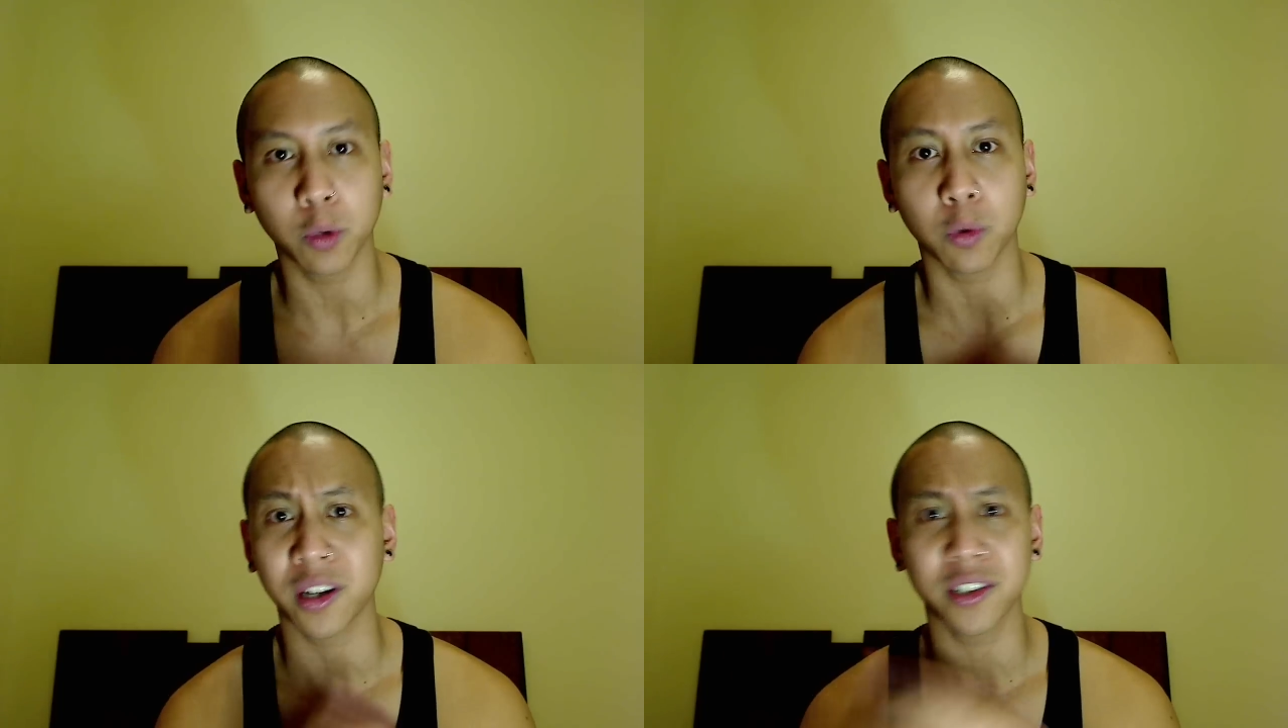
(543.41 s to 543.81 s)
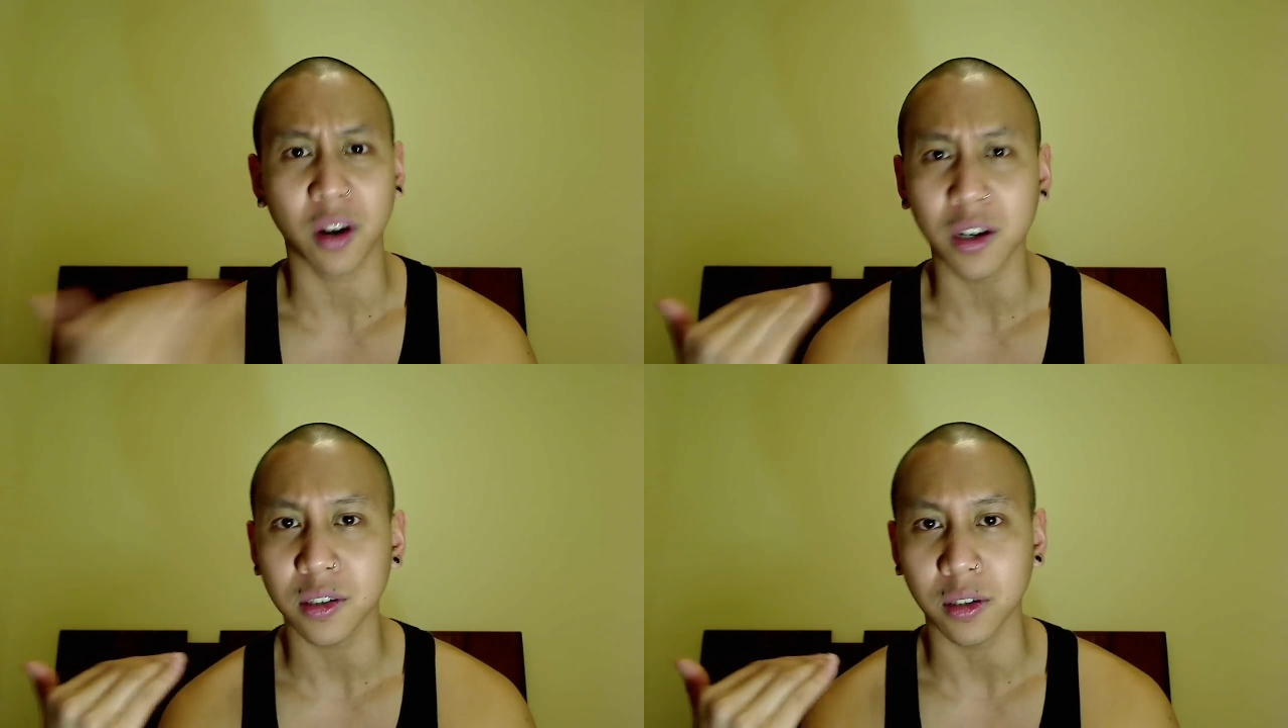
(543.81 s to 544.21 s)
we were
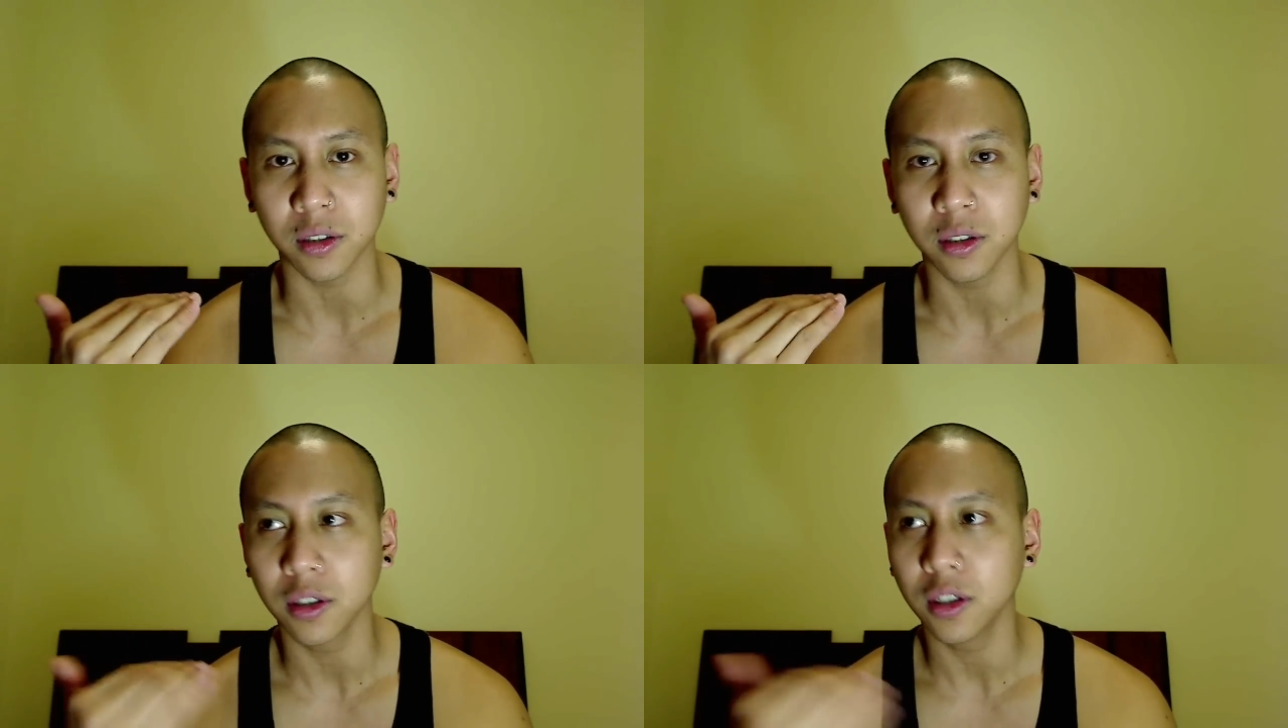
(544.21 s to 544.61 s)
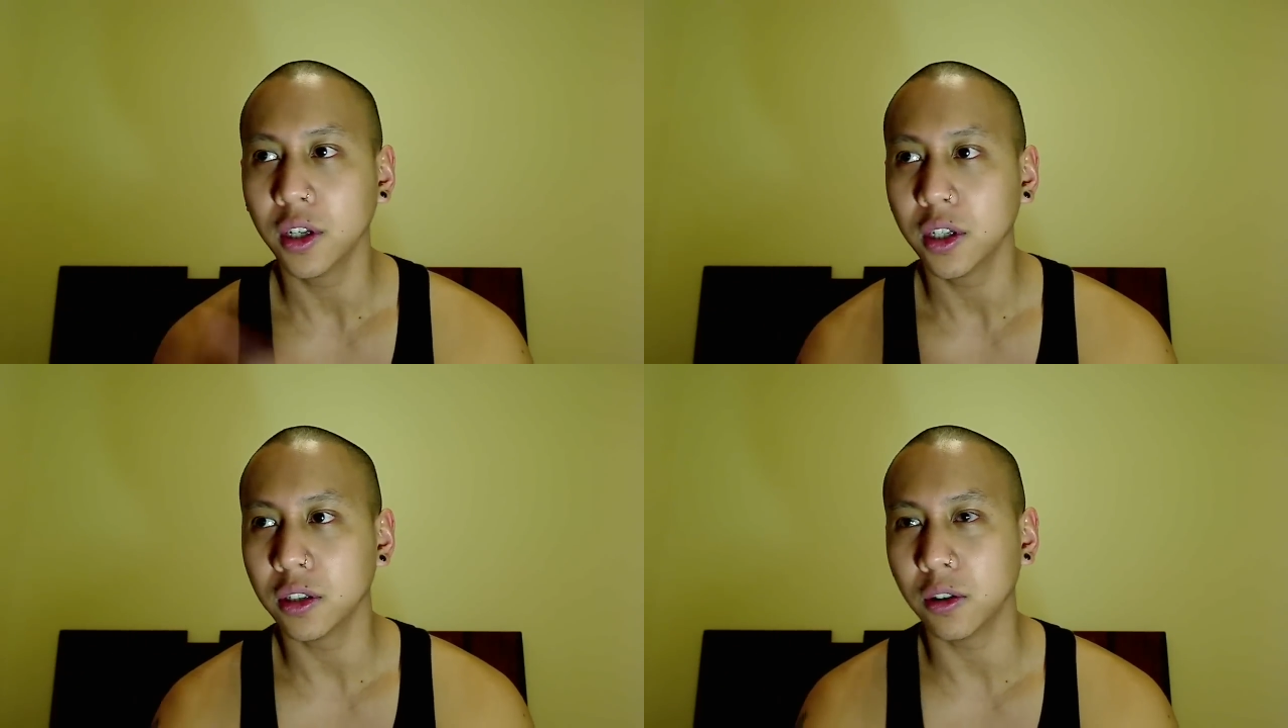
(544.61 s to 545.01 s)
exhausted.
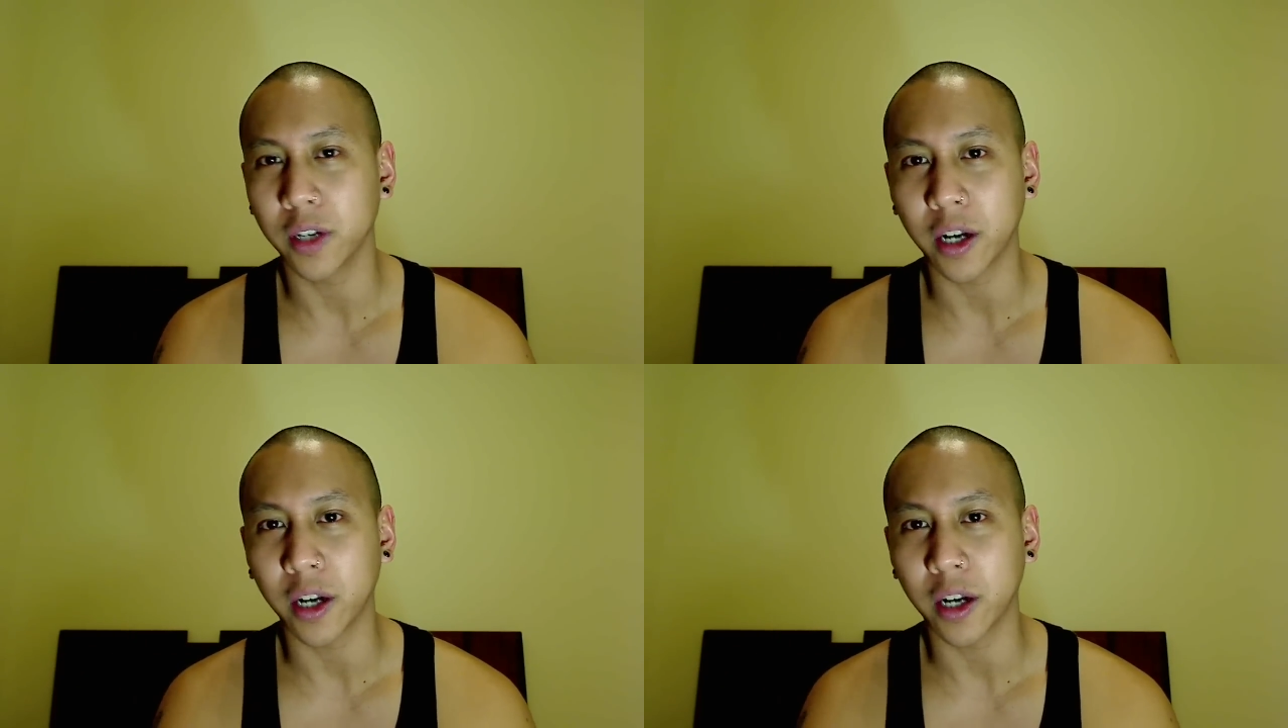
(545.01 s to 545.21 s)
You know,